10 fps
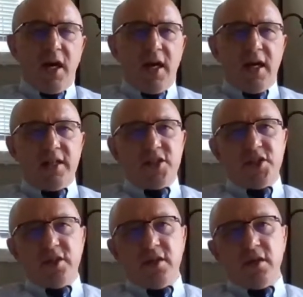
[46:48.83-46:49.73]

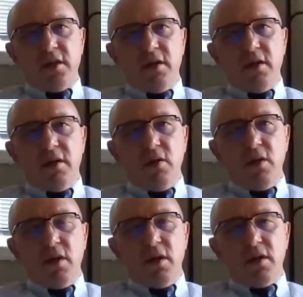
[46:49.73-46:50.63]
large,
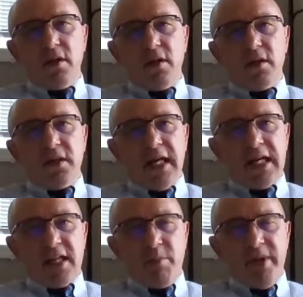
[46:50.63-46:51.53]

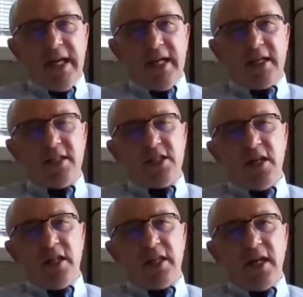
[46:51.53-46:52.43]
tightly packaged
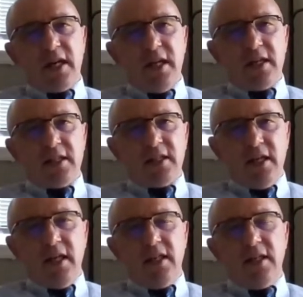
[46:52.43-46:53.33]
and tightly
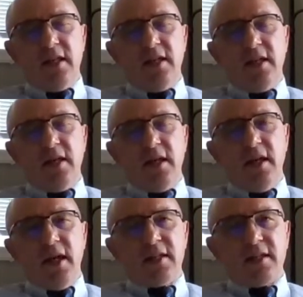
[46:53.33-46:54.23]
contained
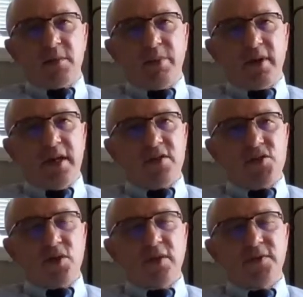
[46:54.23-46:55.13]

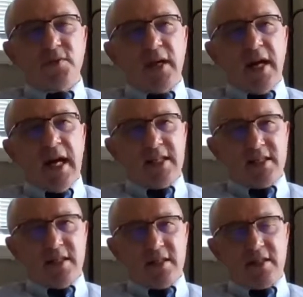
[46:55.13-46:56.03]
enterprise software
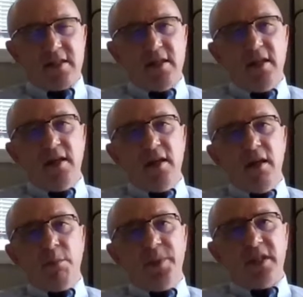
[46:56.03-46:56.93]
assets
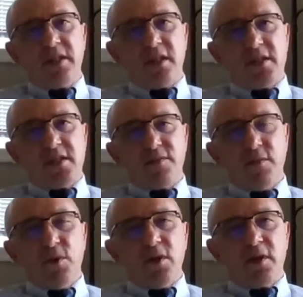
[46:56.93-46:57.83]
being
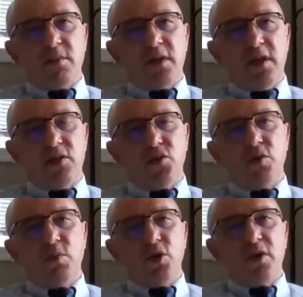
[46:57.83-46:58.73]
transformed
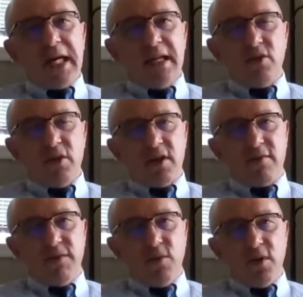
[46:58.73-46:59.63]
into more
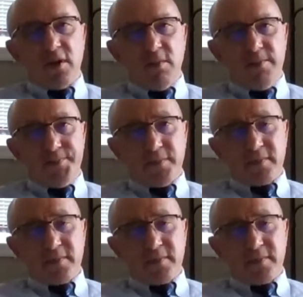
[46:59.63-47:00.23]
granular form.